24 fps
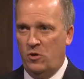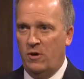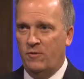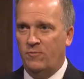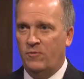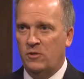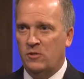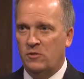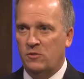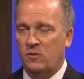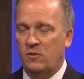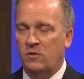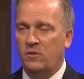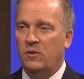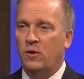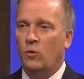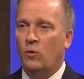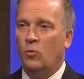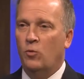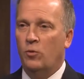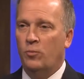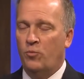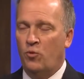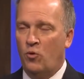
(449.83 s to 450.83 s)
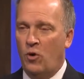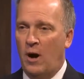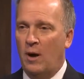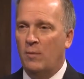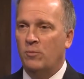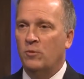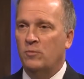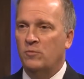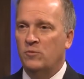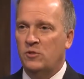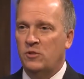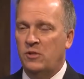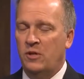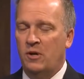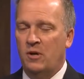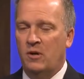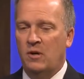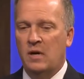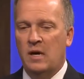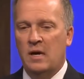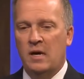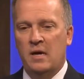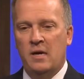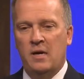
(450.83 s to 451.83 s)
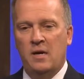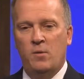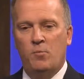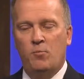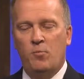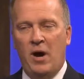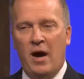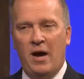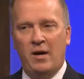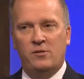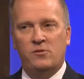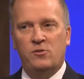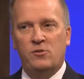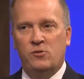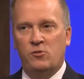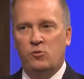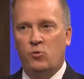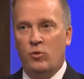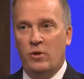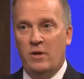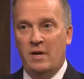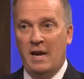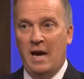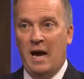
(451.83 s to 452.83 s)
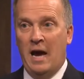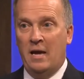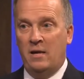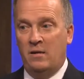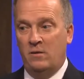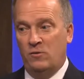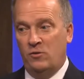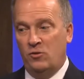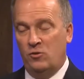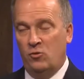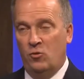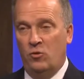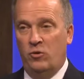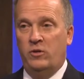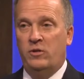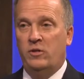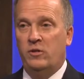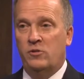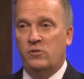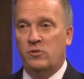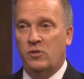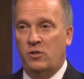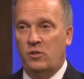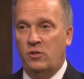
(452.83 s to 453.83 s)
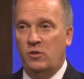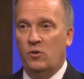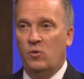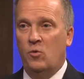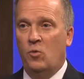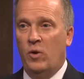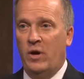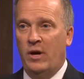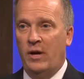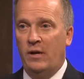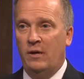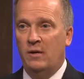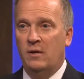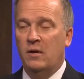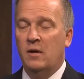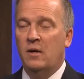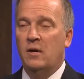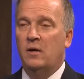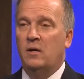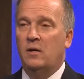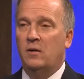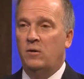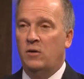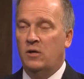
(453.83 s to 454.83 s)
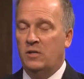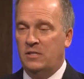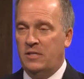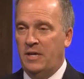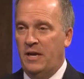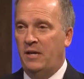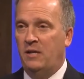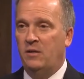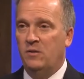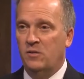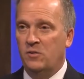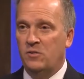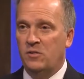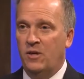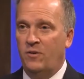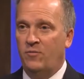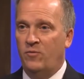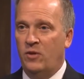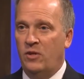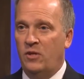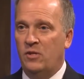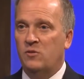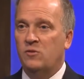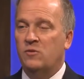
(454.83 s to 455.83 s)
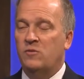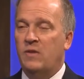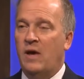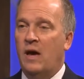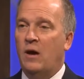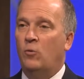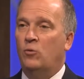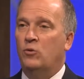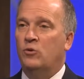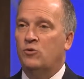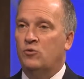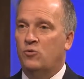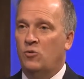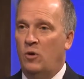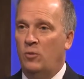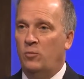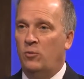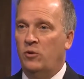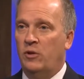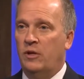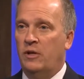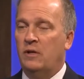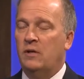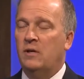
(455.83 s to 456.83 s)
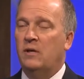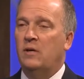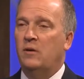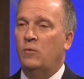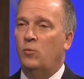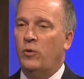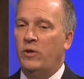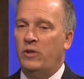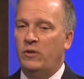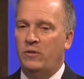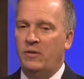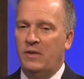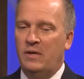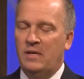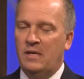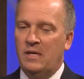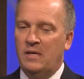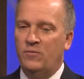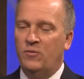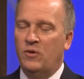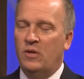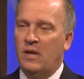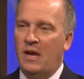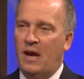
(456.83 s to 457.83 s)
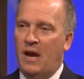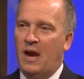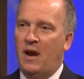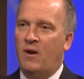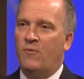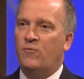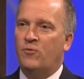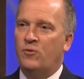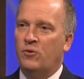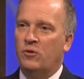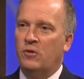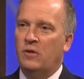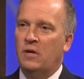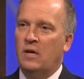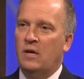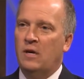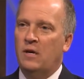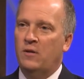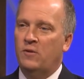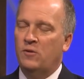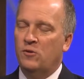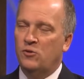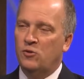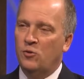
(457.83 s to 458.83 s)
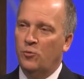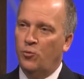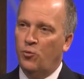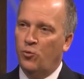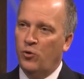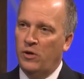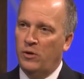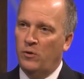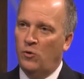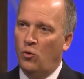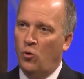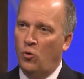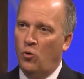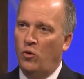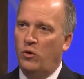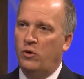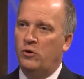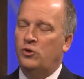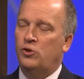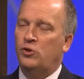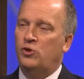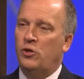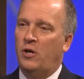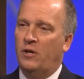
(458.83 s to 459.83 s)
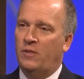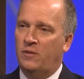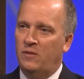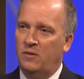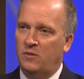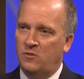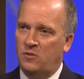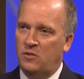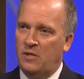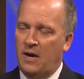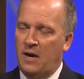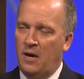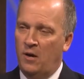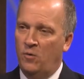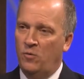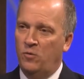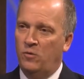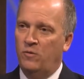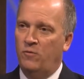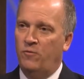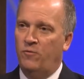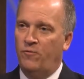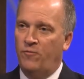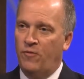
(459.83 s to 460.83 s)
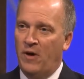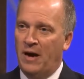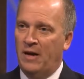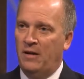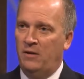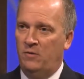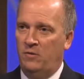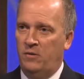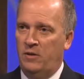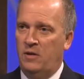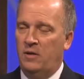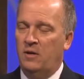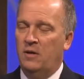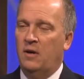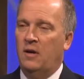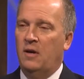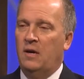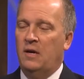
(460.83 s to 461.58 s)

office. There were problems there. Boxes were not stored in a secure way containing this evidence. That was troubling. Even after the Supreme Court shut this down finally,